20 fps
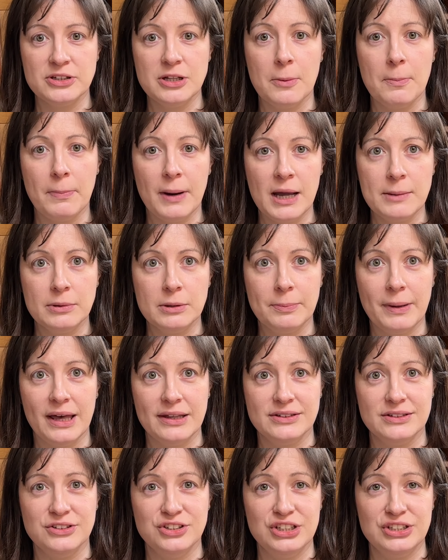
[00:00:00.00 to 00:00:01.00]
Bible
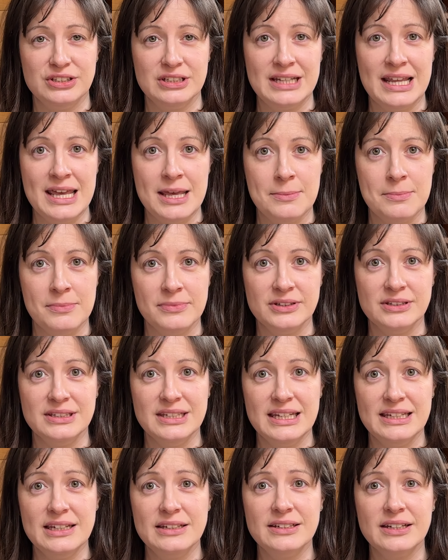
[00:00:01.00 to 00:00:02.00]
passages and hymns
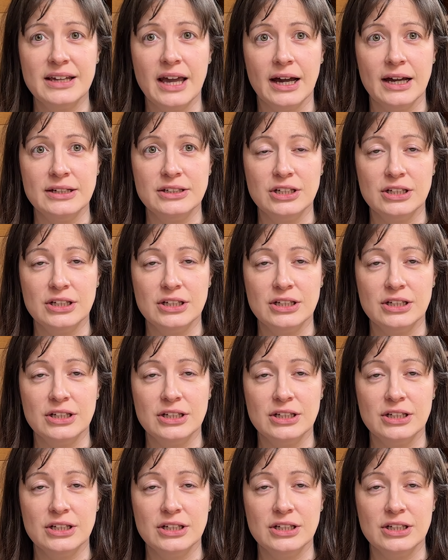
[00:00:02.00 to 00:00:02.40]
needed to guide